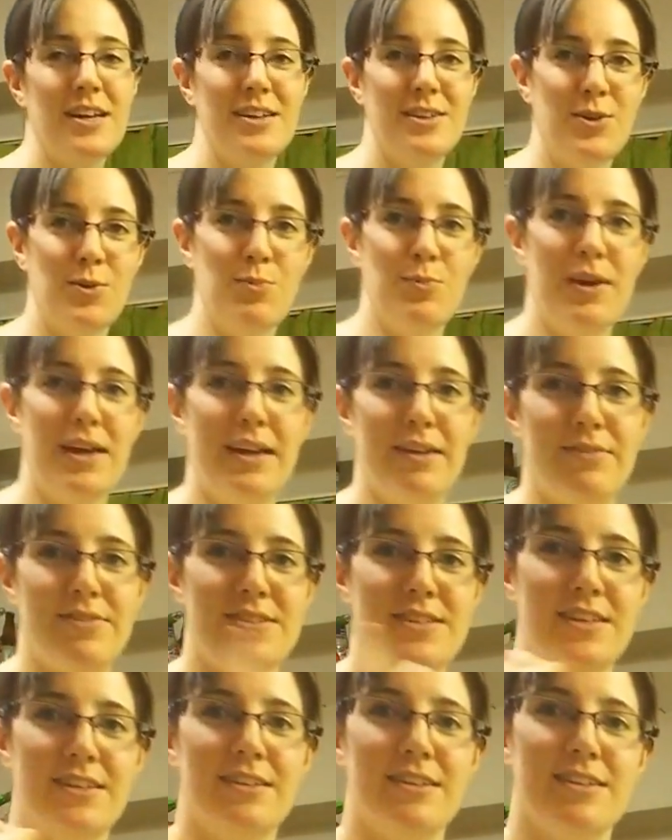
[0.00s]
You may have
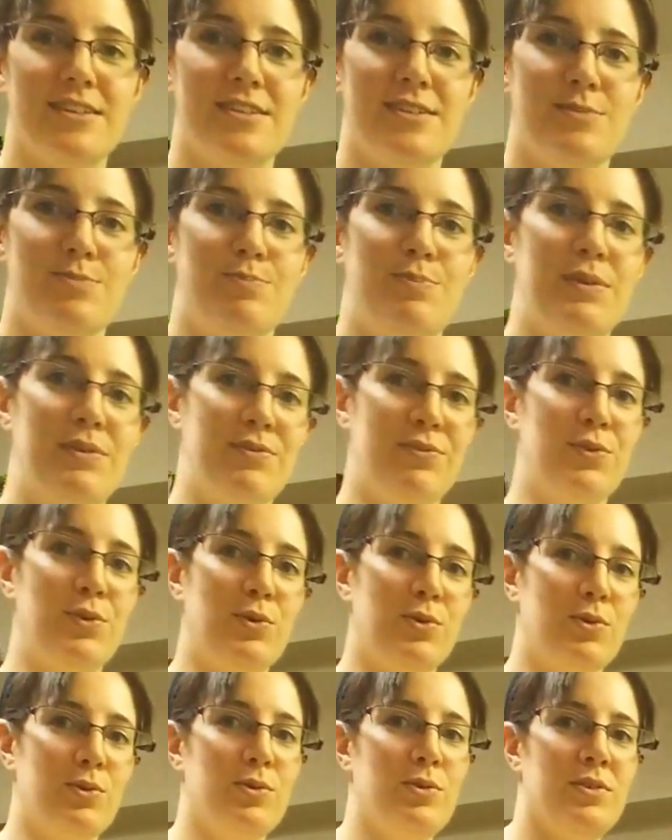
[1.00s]
seen this
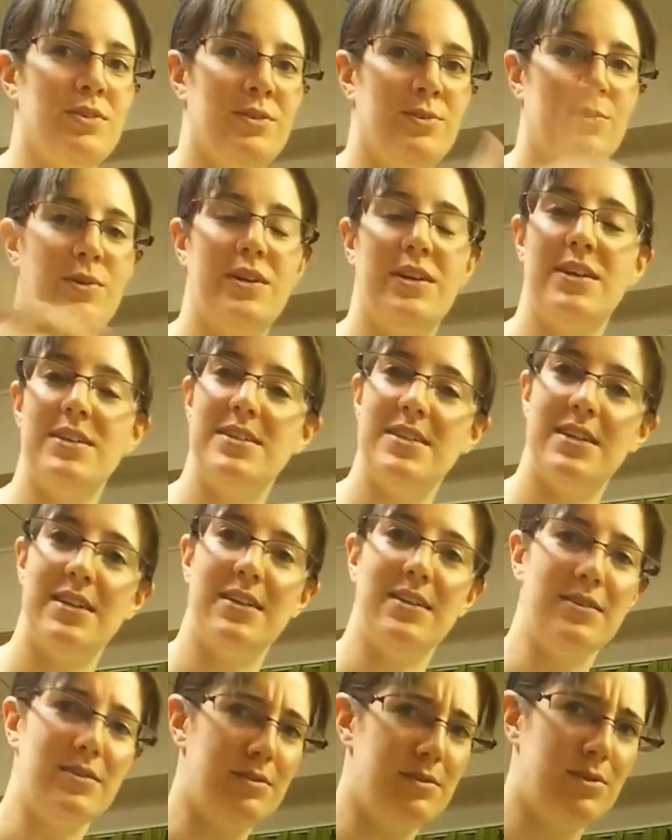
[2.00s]
before when I did
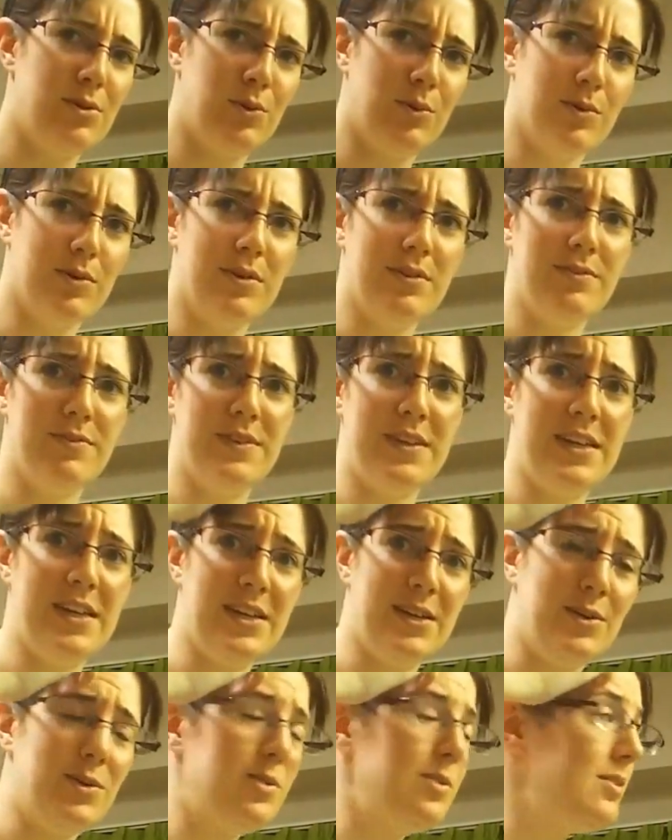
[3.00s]
a tour
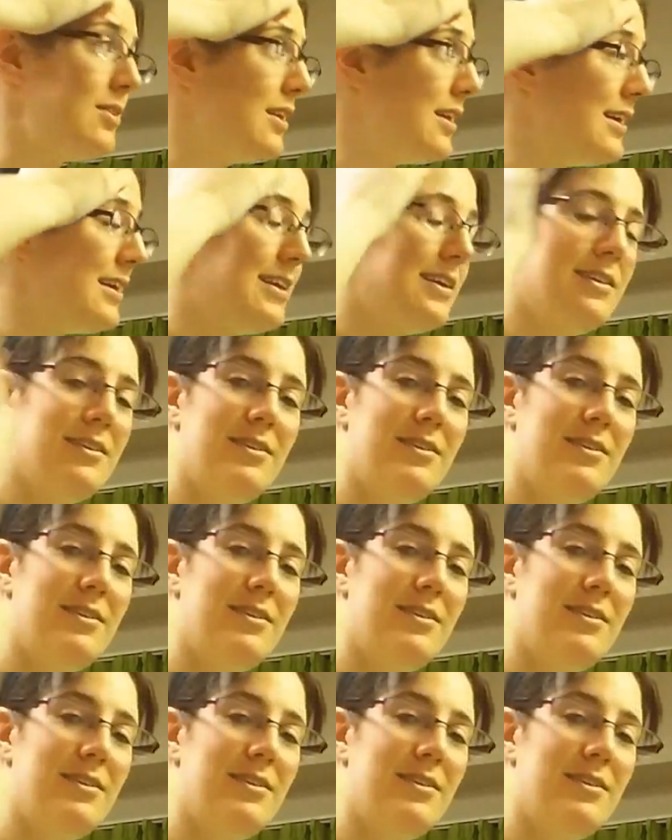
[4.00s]
video, like,